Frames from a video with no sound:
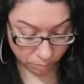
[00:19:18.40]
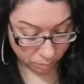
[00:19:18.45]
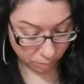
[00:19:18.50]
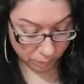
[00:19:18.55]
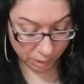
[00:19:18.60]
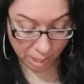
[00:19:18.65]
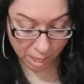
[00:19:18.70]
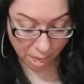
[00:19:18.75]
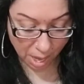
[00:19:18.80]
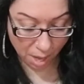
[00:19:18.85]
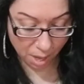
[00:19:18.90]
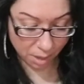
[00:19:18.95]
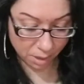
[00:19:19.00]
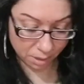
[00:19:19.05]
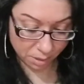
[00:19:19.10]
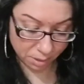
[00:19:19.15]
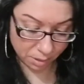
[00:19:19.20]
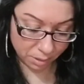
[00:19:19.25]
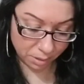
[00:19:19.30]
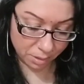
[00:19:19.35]
yeah,
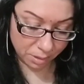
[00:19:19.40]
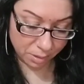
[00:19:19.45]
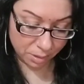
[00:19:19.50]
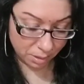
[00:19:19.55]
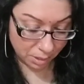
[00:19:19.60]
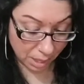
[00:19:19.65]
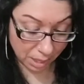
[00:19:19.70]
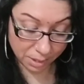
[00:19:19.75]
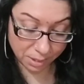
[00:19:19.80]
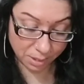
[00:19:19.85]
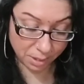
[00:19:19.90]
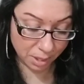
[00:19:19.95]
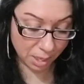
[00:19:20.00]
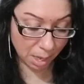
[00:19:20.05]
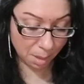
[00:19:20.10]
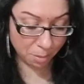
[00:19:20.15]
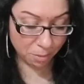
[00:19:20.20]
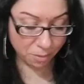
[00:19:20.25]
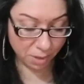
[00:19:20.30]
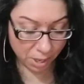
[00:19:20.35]
that's the type
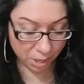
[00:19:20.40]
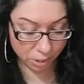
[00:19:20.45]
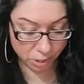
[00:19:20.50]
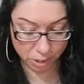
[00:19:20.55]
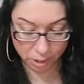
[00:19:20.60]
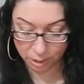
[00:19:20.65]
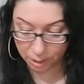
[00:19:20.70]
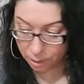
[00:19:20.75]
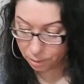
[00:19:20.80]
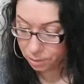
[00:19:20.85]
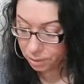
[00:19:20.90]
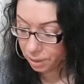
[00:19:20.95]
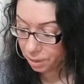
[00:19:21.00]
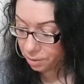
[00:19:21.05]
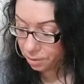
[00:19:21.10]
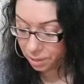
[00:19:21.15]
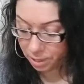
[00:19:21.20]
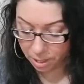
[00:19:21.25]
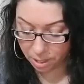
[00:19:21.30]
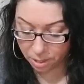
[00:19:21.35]
of energy Leo's in
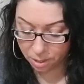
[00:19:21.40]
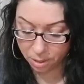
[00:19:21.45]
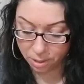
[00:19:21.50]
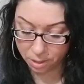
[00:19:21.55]
right now.